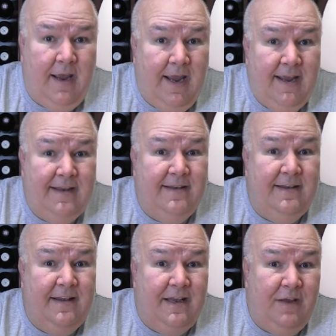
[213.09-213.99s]
And
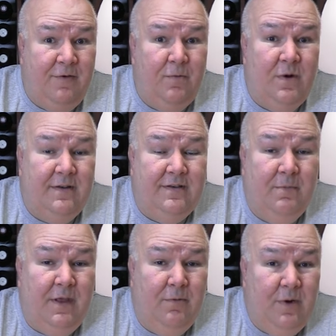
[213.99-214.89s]
if you want
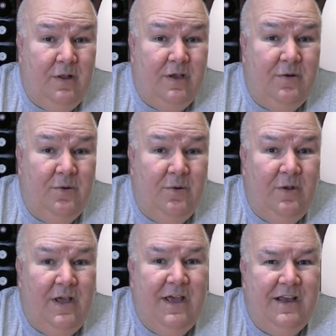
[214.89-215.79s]
something really
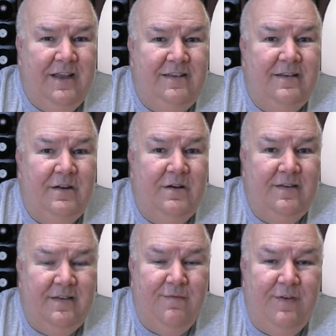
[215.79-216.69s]
cool, consider
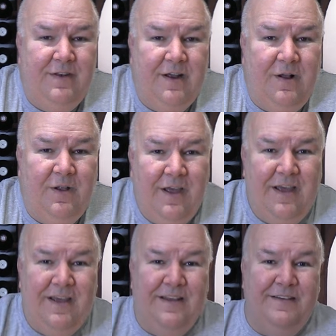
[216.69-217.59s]
Zinfandel.
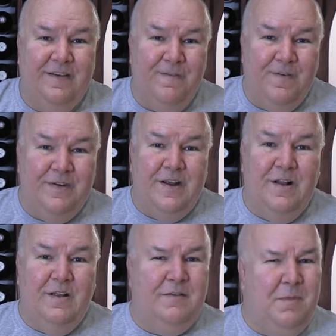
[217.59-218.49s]

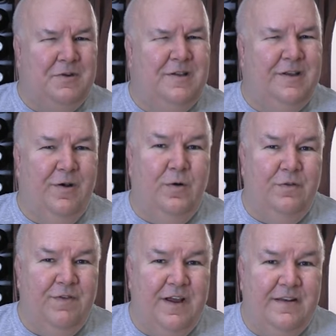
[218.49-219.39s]
Zinfandel, especially
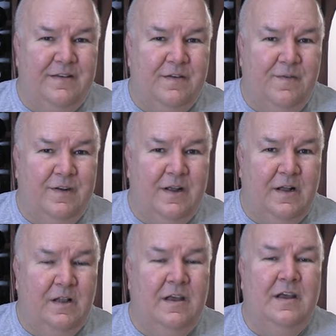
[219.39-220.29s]
old vine
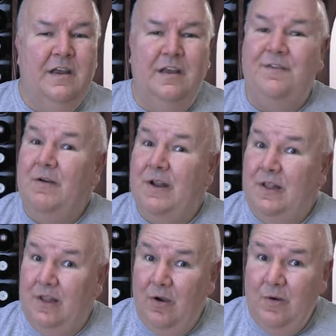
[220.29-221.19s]
Zinfandel, is very
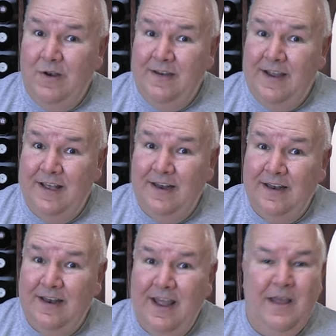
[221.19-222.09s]
low in
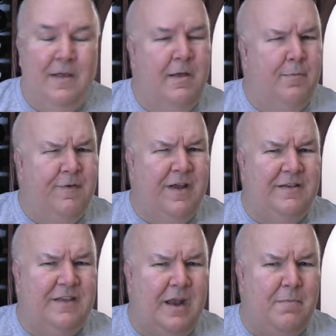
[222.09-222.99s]
tannin,
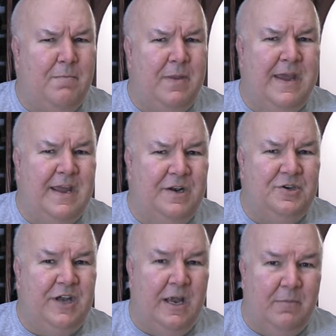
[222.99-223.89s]
provides that big,
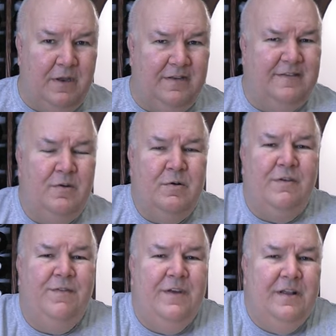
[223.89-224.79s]
jammy,
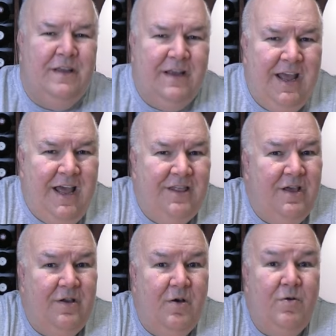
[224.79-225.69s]
stewy feeling.
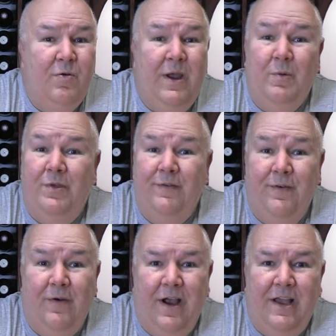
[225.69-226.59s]
They go great with a
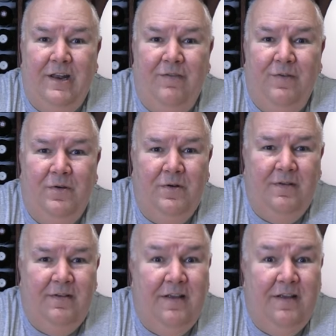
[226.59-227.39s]
variety of foods,